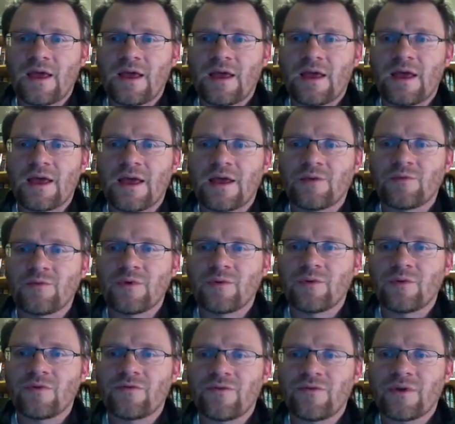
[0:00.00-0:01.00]
and we
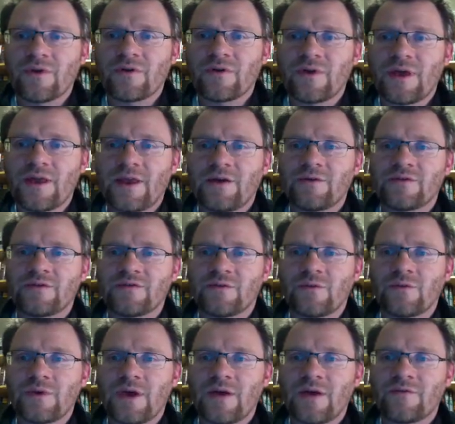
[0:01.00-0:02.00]
will figure that out. So
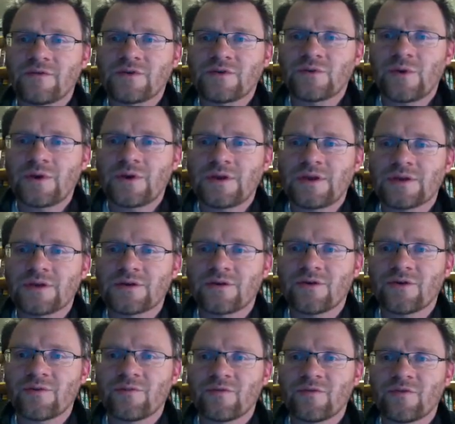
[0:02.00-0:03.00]
we have 20
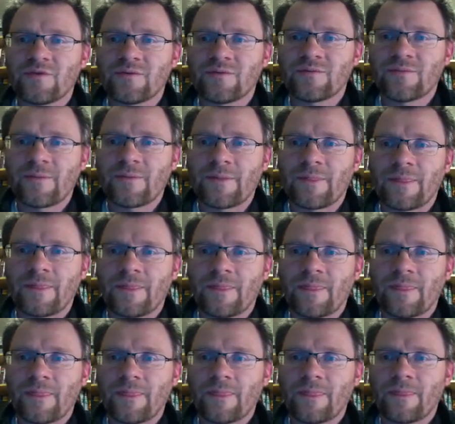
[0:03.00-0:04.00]
terms.
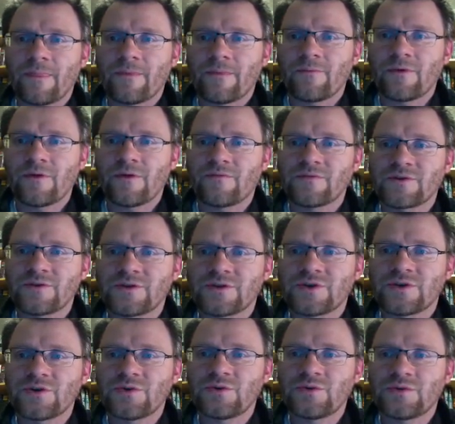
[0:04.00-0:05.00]
We have
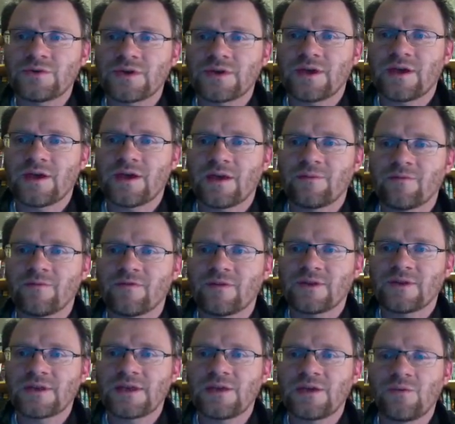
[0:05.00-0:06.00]
2 times
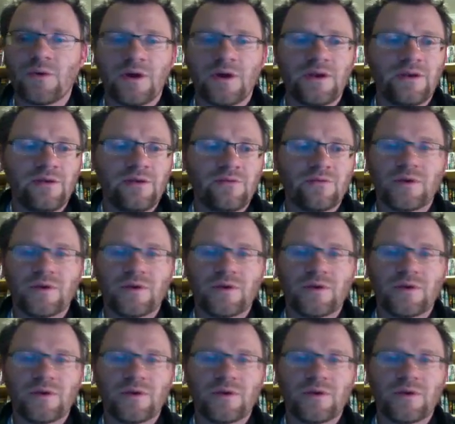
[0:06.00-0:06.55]
t1, we